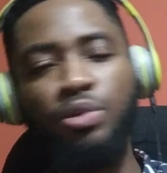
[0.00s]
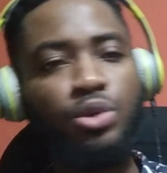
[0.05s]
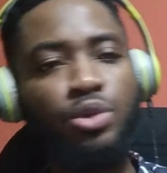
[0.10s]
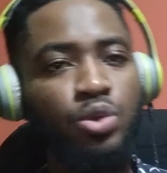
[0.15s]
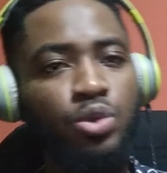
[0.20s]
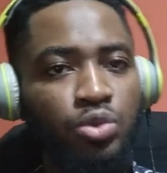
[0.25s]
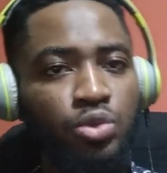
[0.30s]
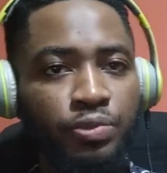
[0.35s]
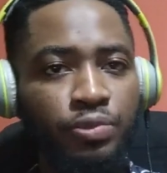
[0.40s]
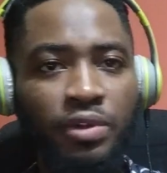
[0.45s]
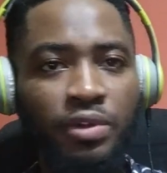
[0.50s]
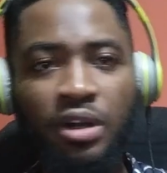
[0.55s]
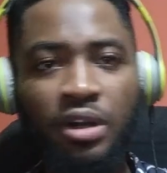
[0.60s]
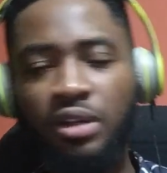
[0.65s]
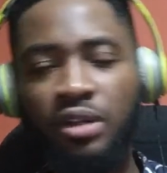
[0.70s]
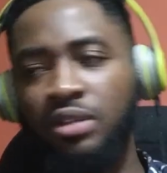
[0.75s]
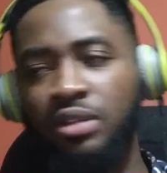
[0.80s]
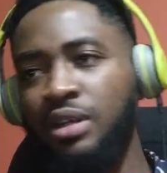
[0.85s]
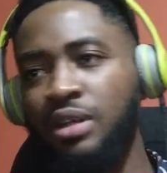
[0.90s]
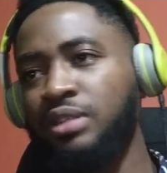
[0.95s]
we go too
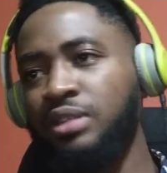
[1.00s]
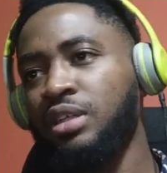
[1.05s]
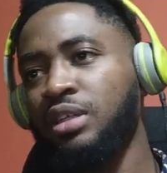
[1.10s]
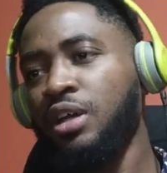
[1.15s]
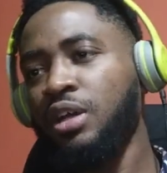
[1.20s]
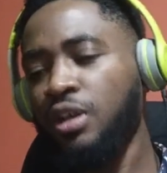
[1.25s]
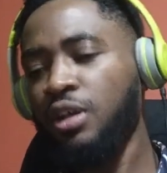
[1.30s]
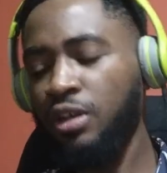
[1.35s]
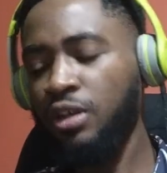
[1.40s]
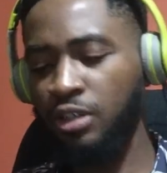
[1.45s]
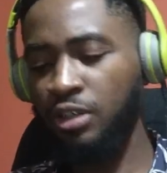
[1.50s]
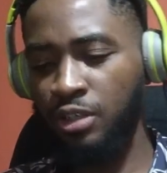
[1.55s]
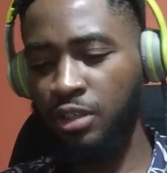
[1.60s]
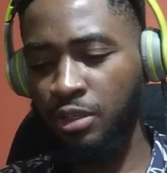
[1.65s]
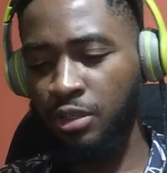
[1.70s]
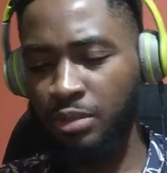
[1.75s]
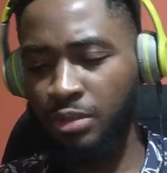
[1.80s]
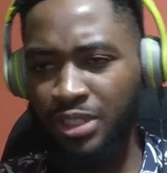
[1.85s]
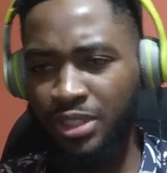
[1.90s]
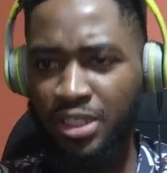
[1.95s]
far, alright?
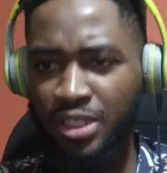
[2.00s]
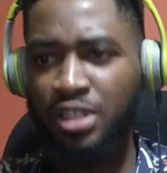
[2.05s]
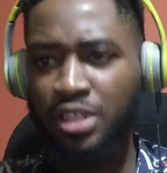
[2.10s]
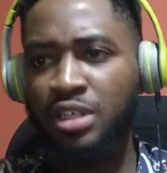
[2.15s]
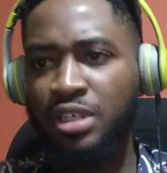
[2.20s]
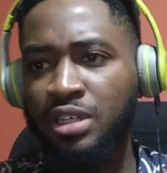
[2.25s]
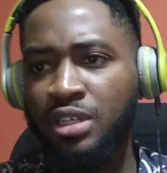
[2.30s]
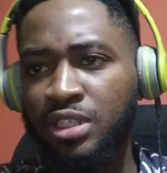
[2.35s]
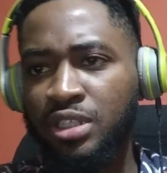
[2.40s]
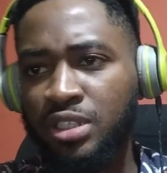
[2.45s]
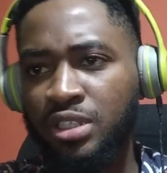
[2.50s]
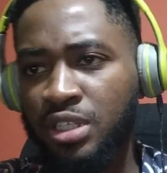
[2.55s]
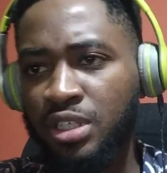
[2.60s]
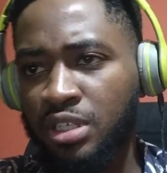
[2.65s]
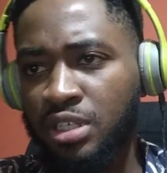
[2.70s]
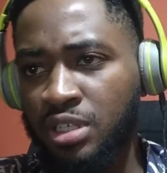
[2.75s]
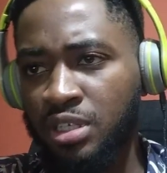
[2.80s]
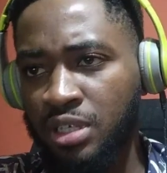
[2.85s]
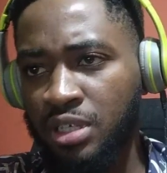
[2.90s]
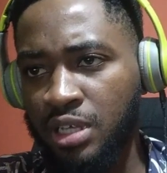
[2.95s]
Let's take it again. Let's take it
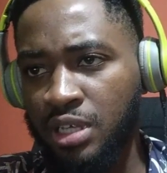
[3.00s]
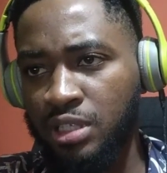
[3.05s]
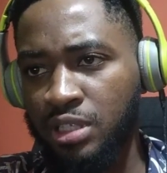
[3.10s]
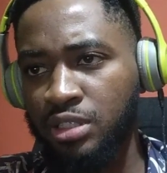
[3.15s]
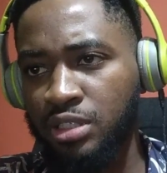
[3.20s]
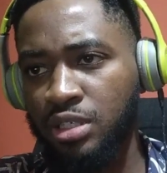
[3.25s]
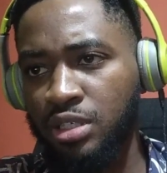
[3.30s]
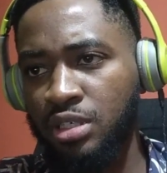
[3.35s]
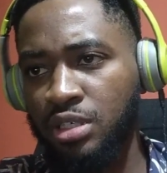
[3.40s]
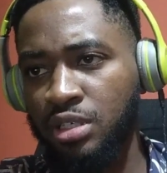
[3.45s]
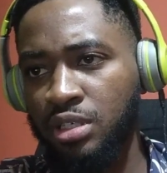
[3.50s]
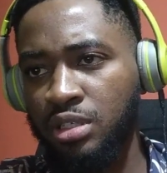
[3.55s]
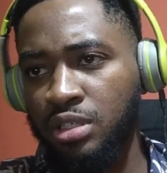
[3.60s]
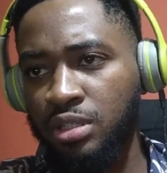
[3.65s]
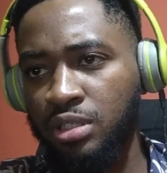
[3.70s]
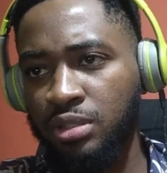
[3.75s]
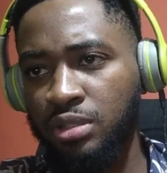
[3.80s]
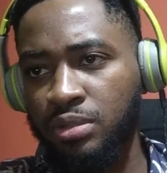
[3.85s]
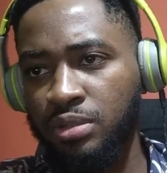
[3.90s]
again, guys. Let's take it again.